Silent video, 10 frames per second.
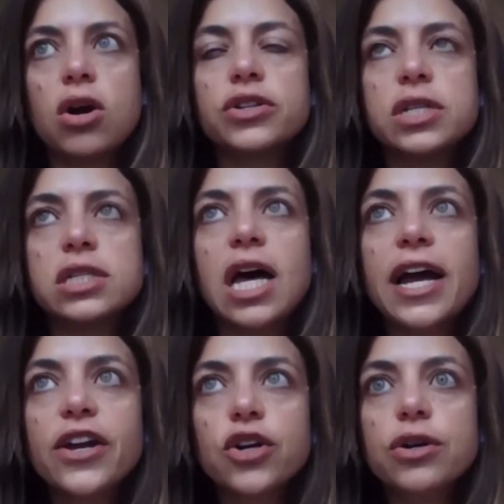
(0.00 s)
our
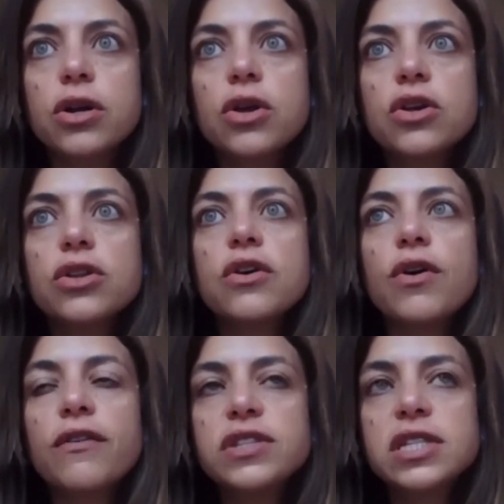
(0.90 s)
desire
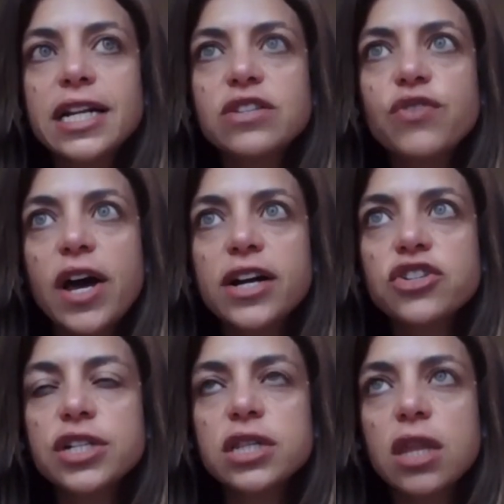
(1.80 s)
of
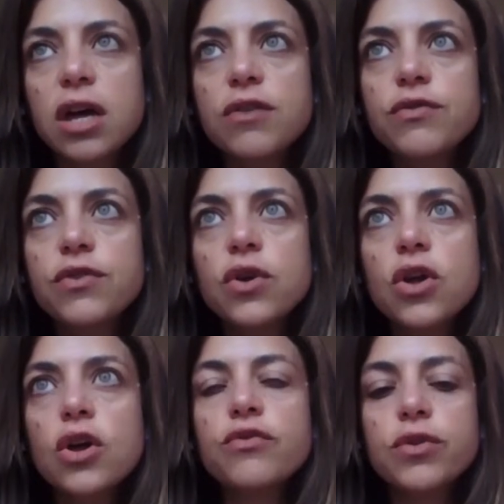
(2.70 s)
satisfaction and love
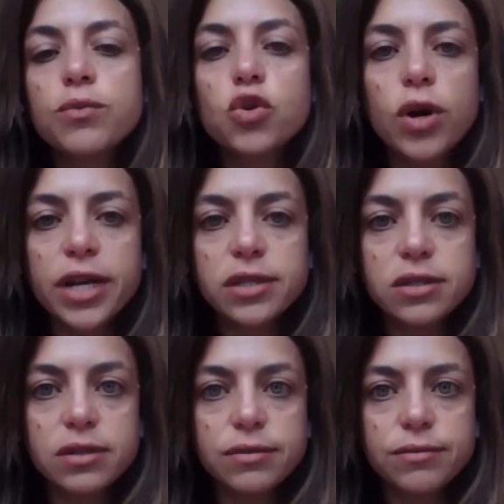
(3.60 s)
from
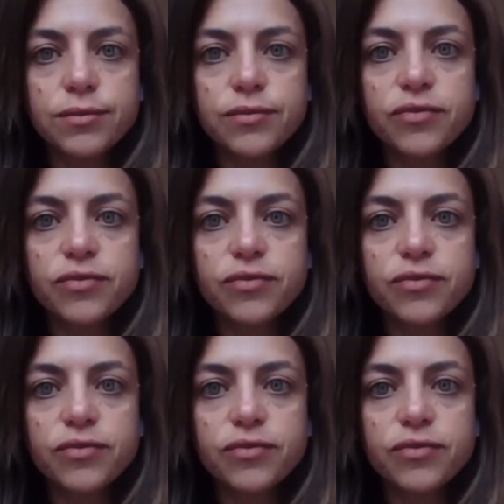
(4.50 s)
Christ.